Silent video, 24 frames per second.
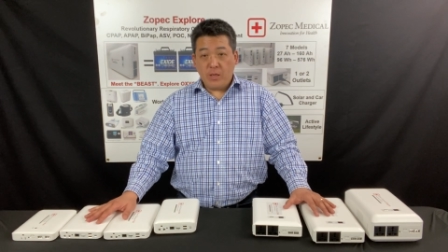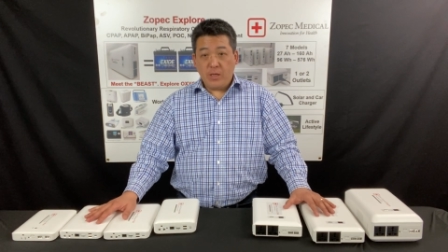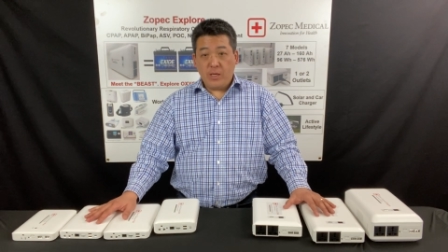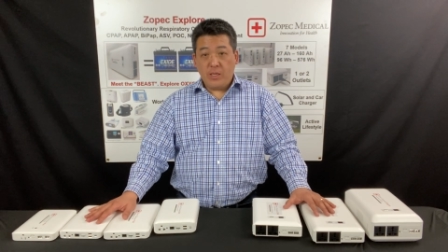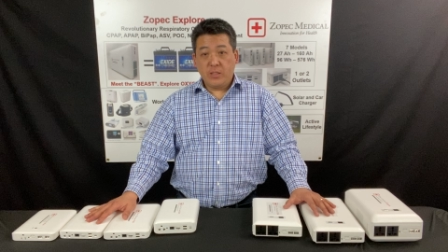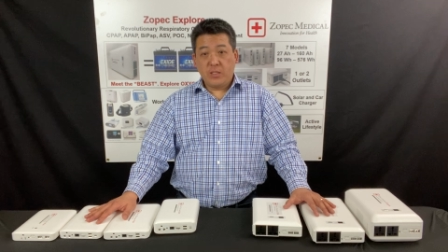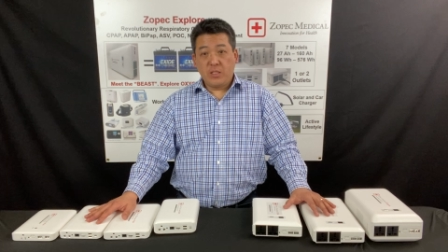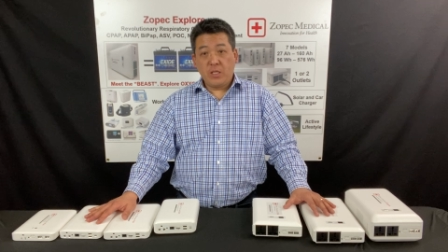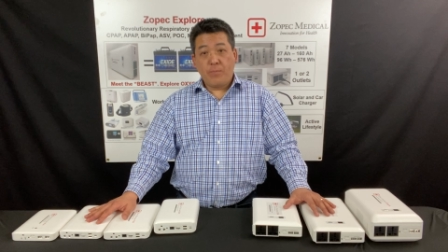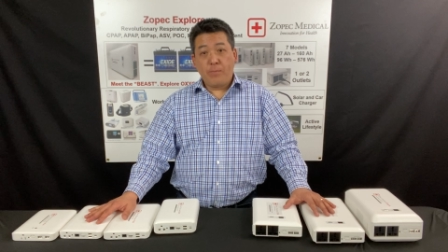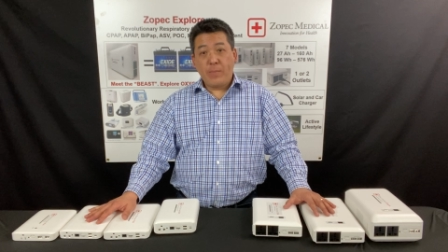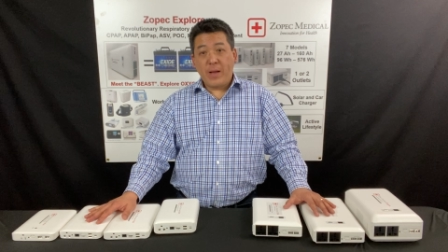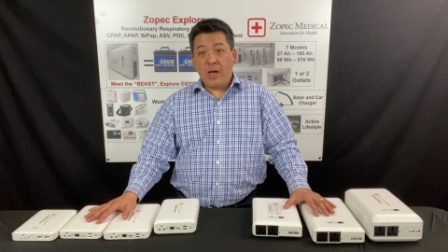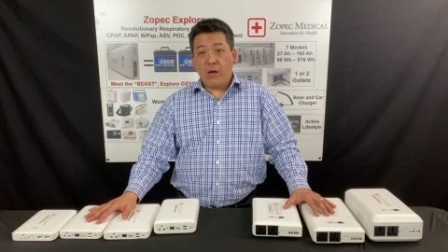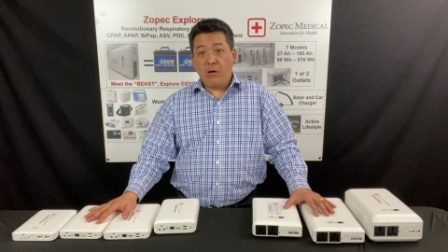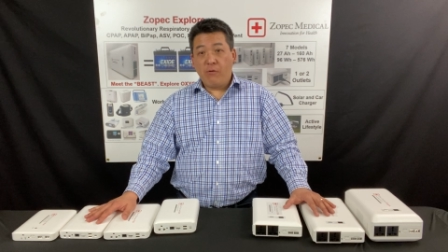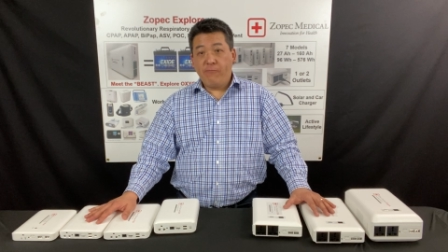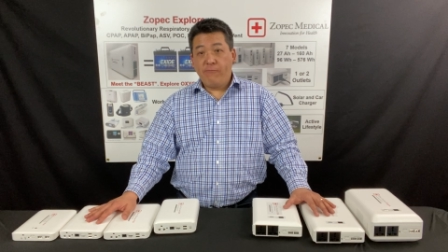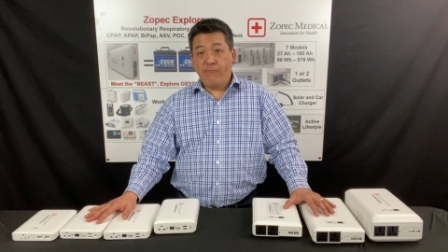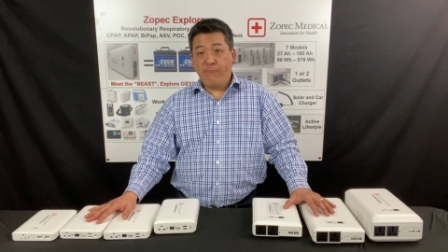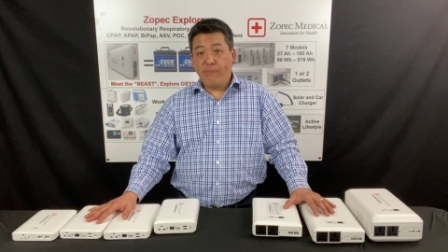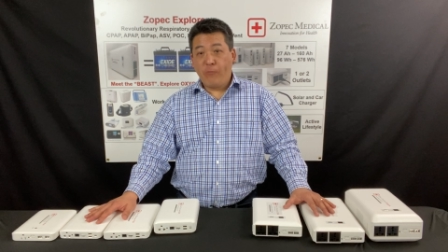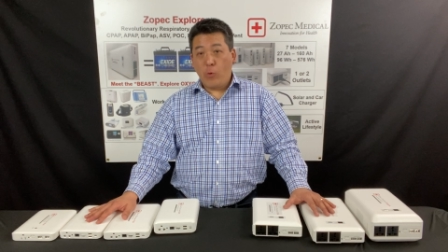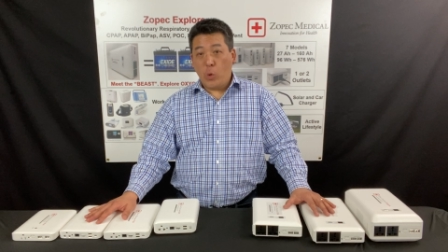it's
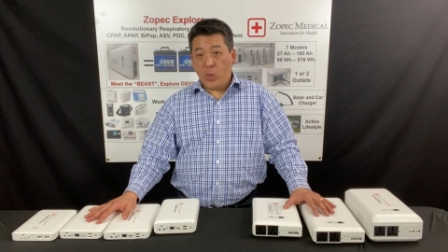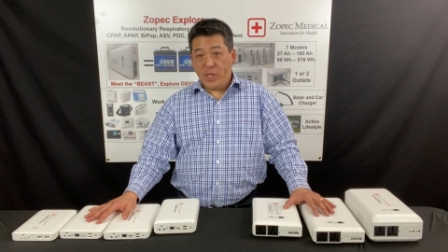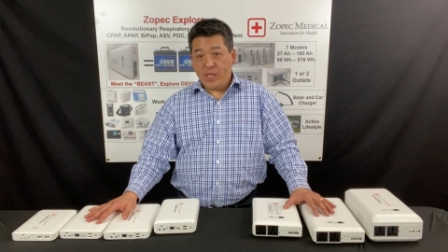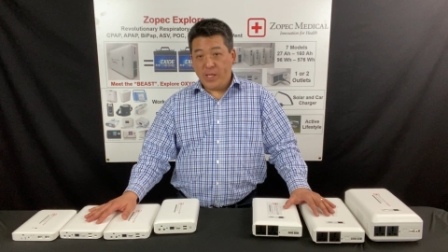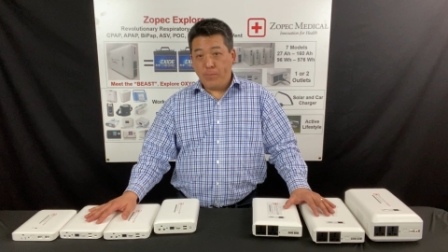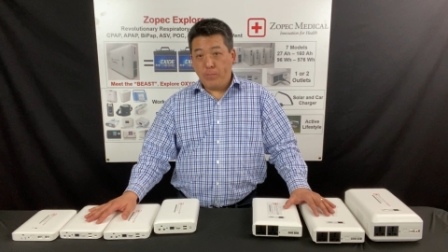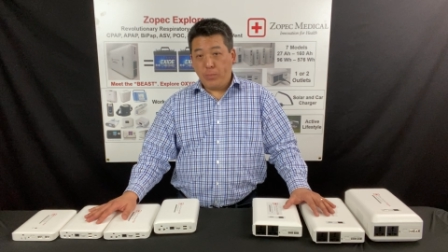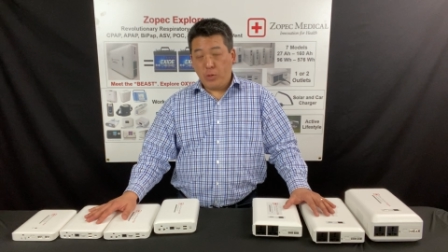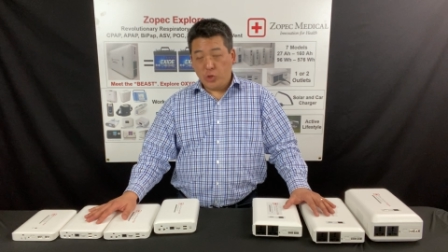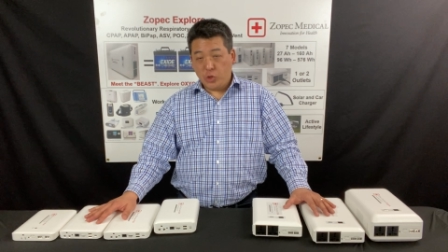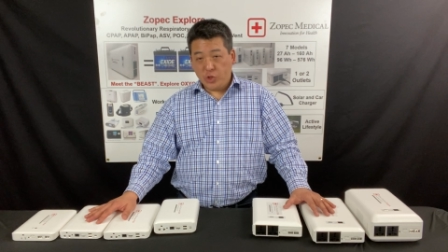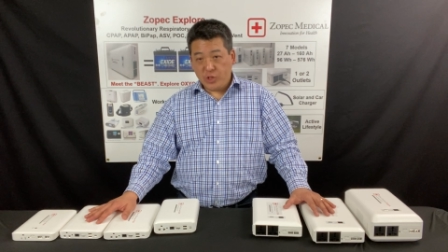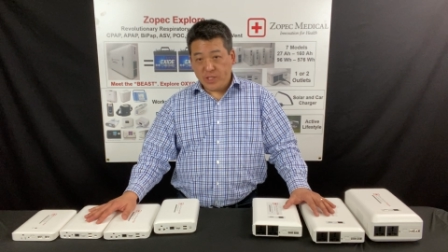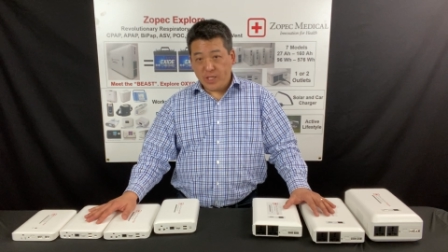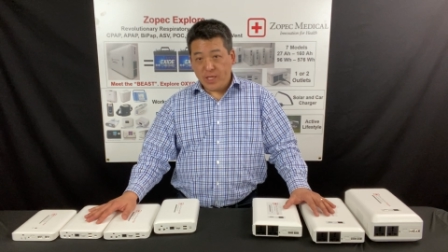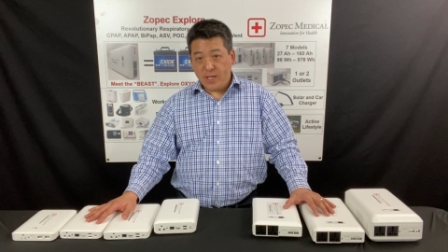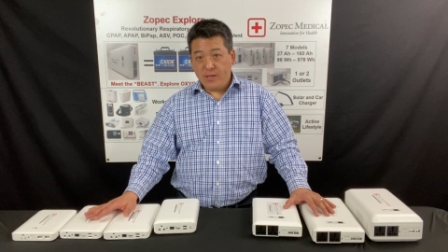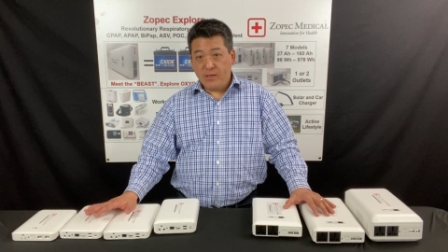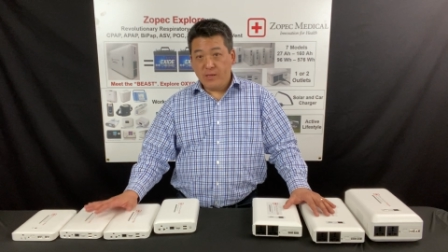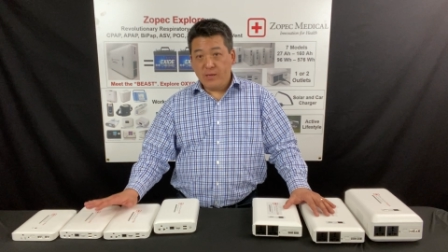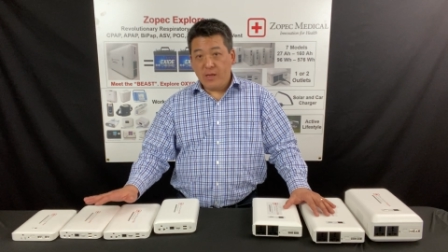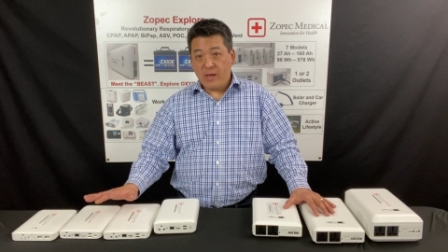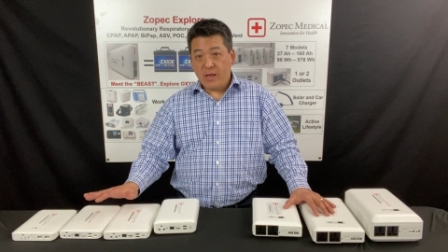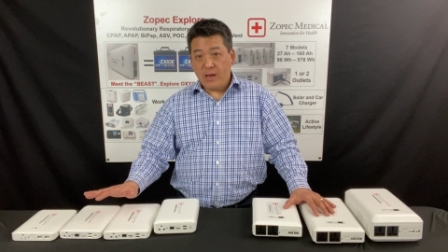about
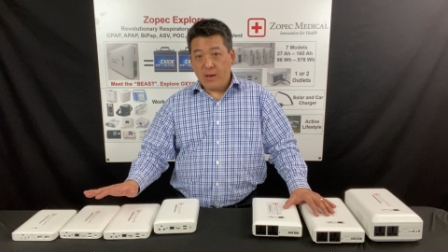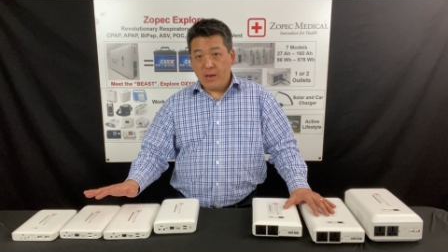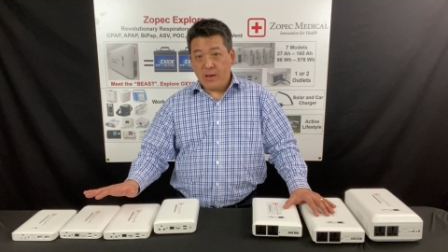40%